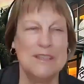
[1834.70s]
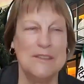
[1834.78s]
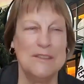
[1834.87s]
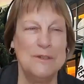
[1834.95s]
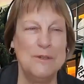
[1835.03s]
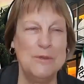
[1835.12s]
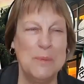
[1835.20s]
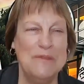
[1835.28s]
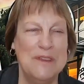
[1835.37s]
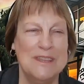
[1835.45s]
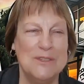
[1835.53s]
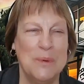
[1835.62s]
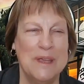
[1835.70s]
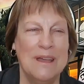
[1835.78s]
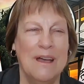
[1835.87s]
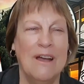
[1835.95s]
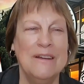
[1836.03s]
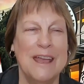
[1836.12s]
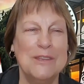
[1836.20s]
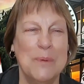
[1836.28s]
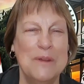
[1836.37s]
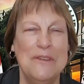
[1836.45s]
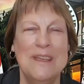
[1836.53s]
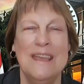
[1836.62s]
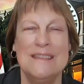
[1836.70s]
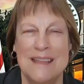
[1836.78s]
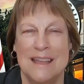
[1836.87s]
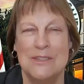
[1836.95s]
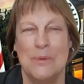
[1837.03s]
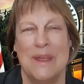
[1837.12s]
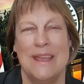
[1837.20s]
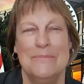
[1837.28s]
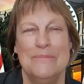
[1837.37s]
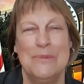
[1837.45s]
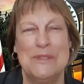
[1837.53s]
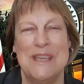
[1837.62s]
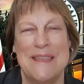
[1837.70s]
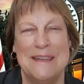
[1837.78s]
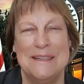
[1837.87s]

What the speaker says: news briefing this week. Our next briefing is next week, and we'll see you then.